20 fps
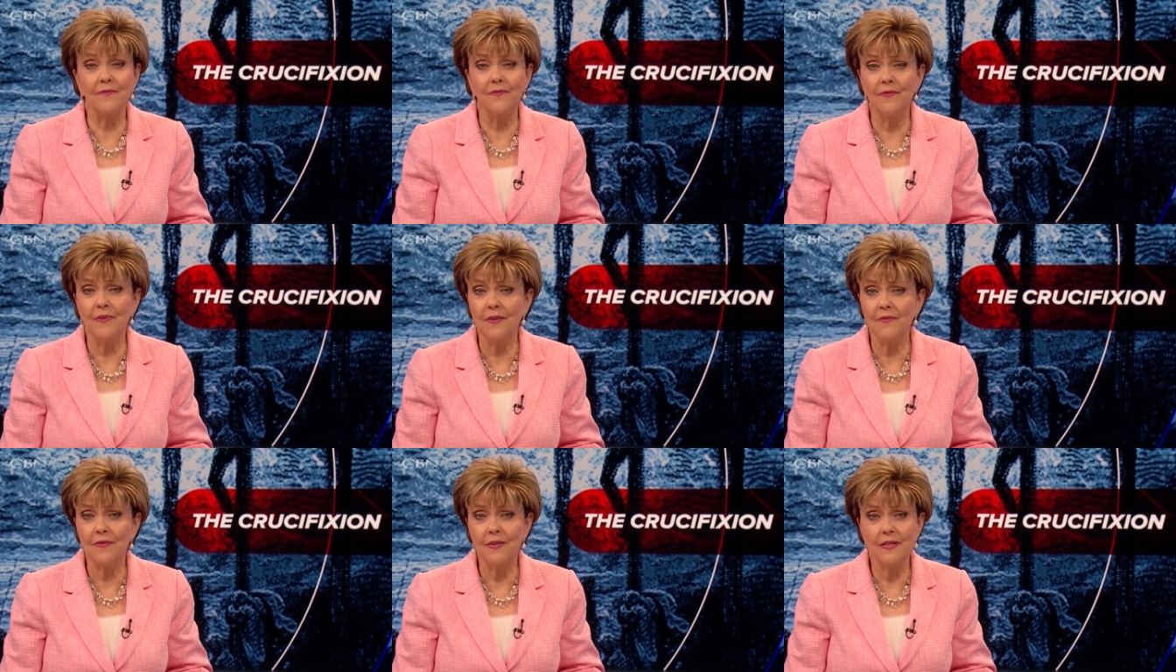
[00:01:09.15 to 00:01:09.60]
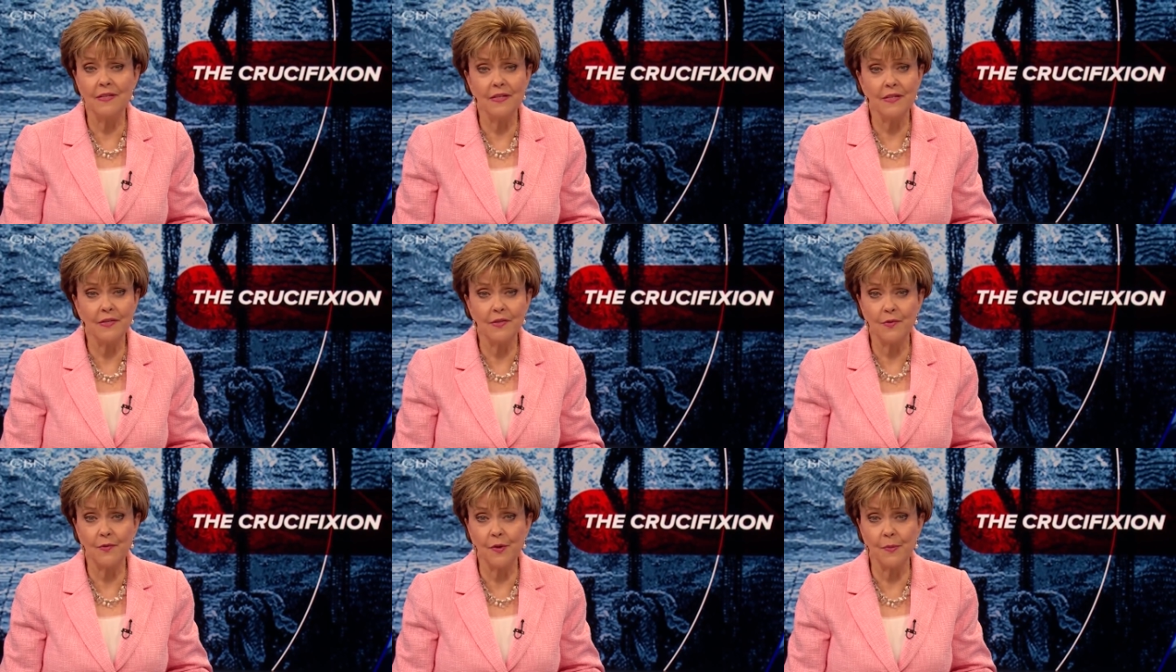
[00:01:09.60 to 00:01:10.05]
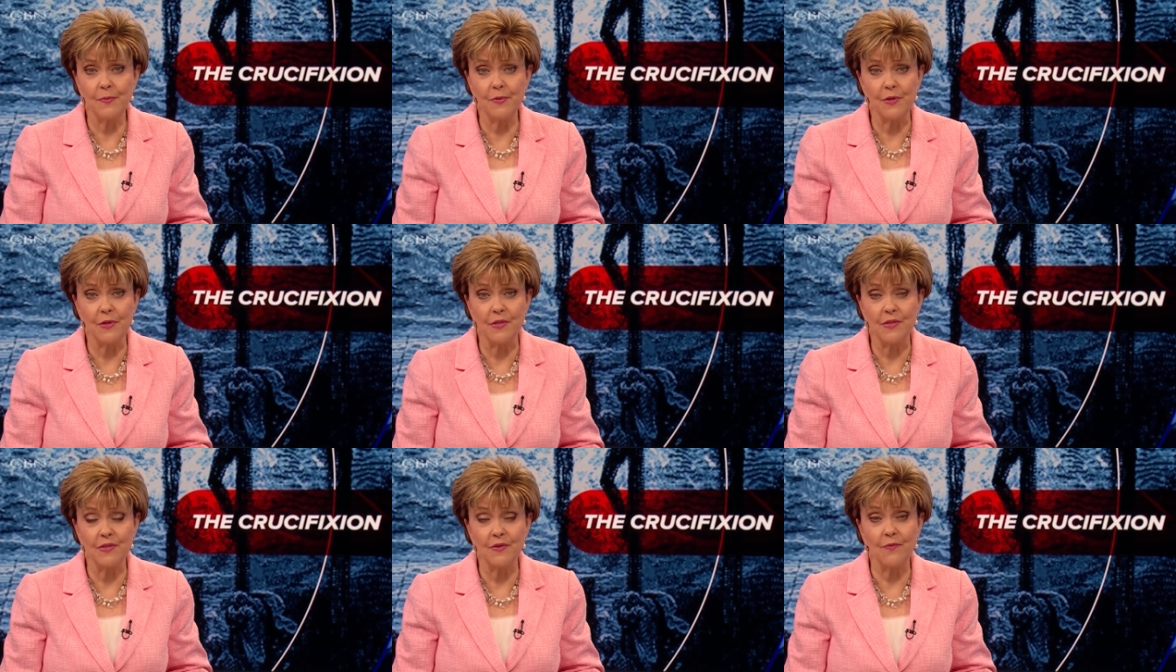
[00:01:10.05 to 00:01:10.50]
vivid
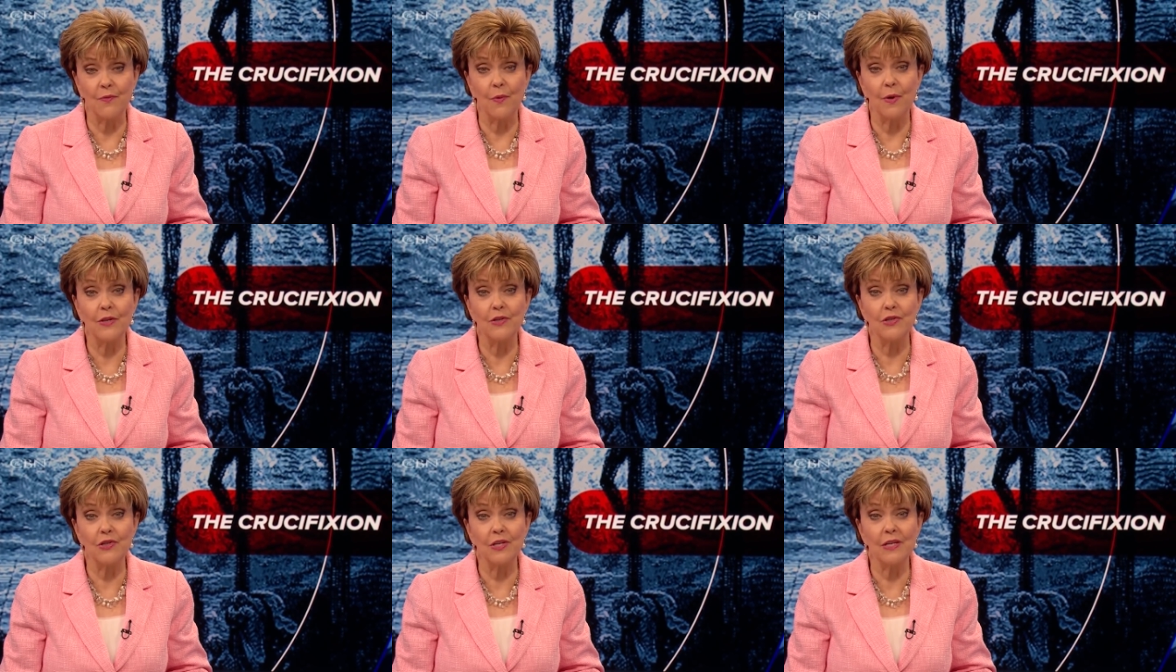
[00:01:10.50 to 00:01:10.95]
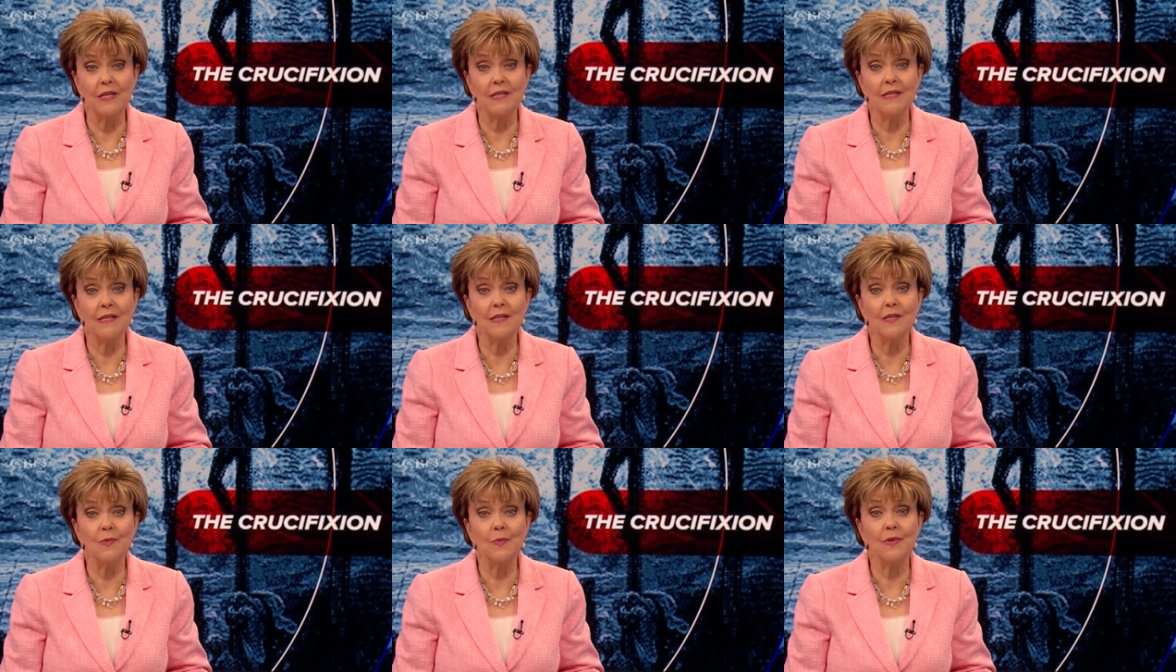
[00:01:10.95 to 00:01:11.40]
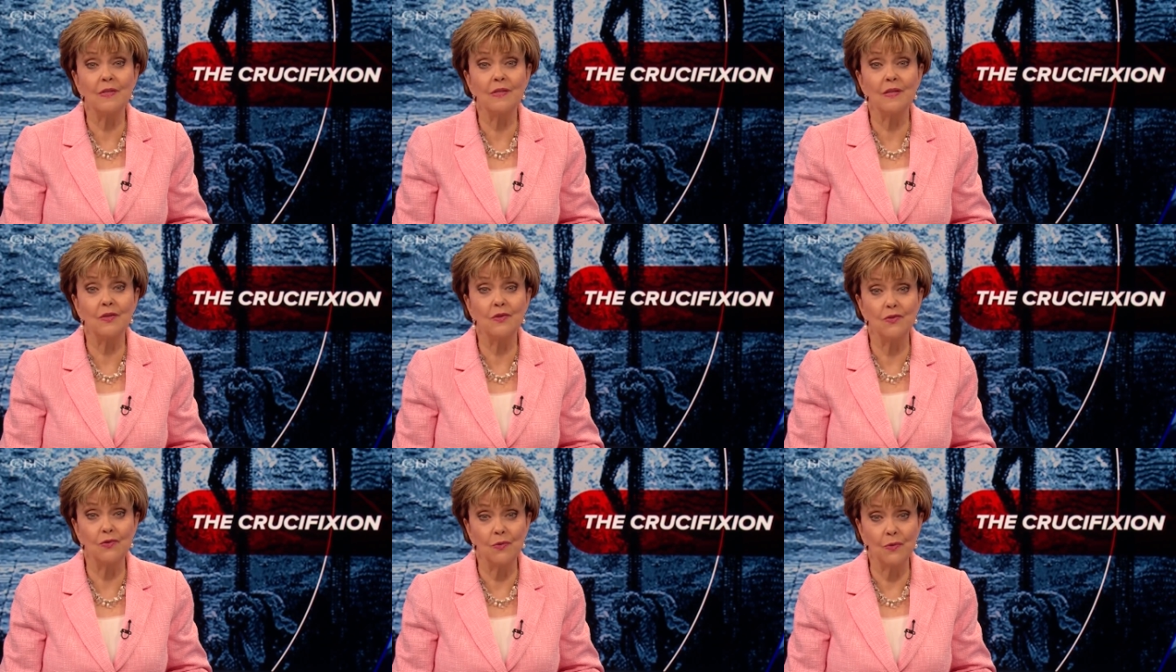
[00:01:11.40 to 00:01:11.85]
descriptions of what Jesus
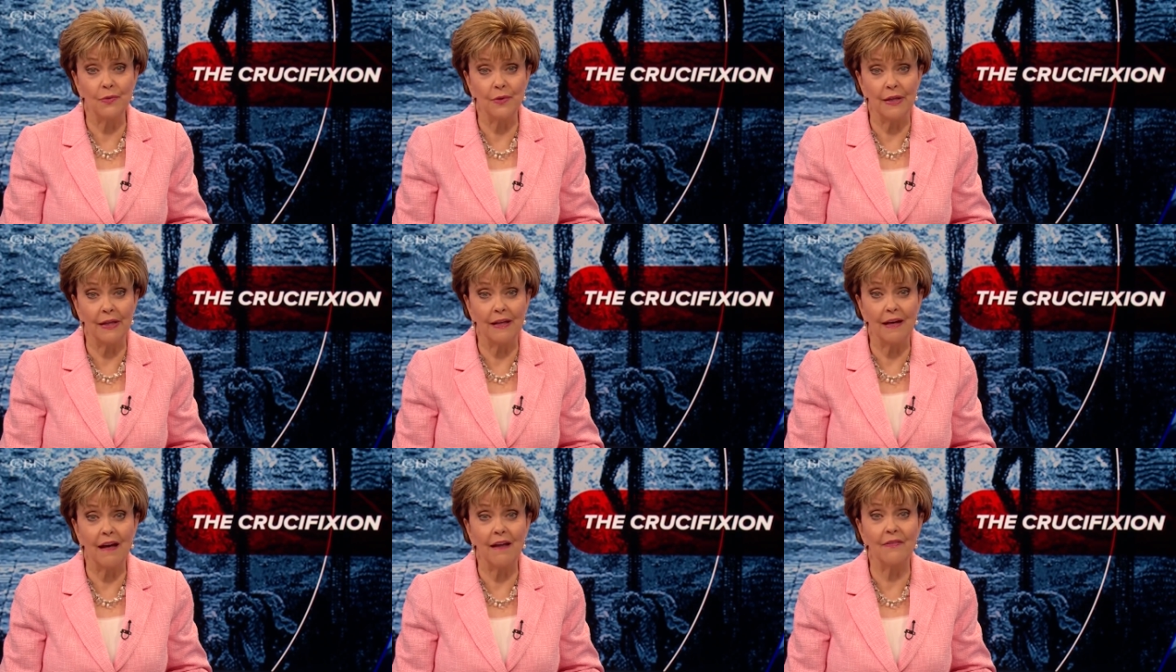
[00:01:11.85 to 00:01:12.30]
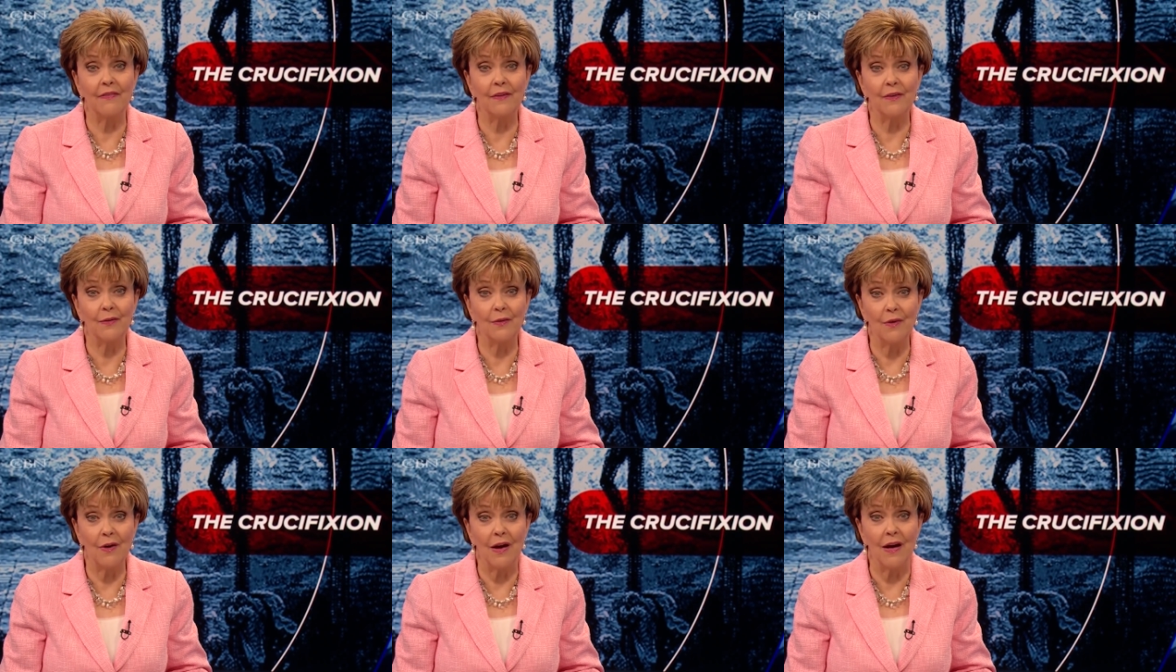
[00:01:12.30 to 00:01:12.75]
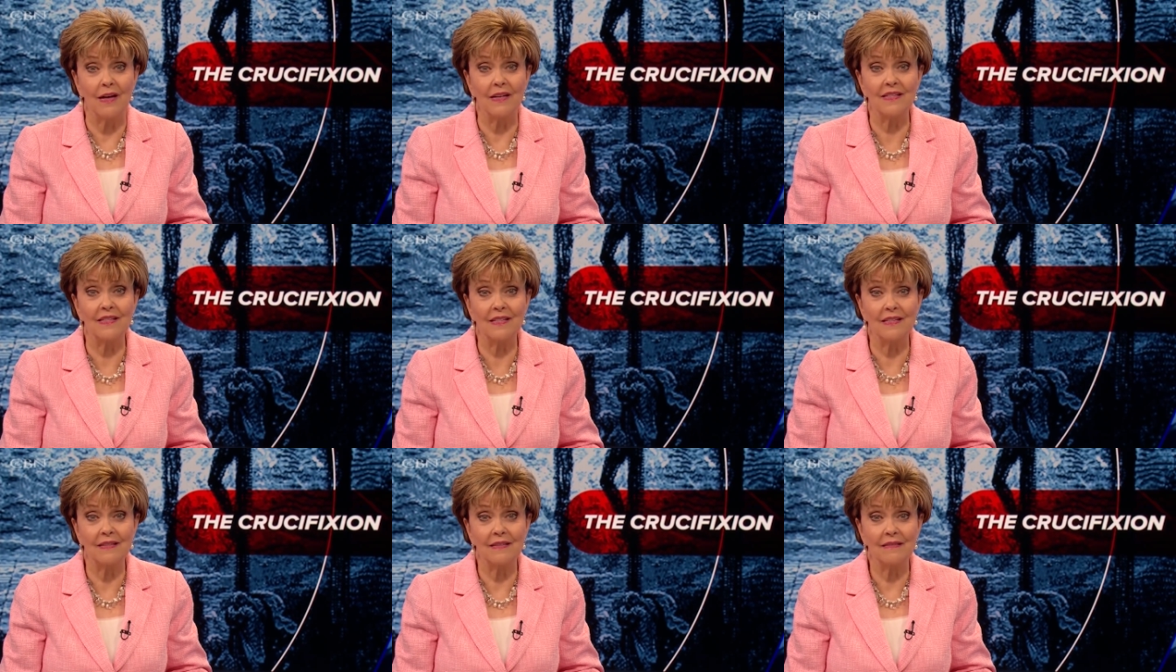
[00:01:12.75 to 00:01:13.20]
was enduring on the
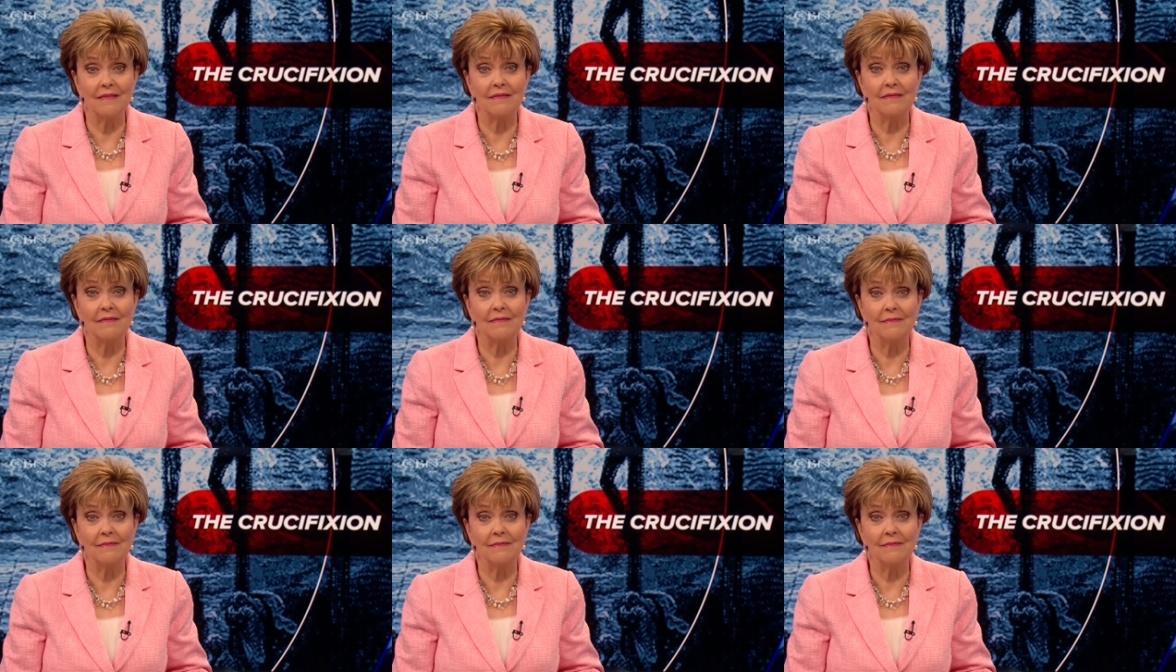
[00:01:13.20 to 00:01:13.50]
cross.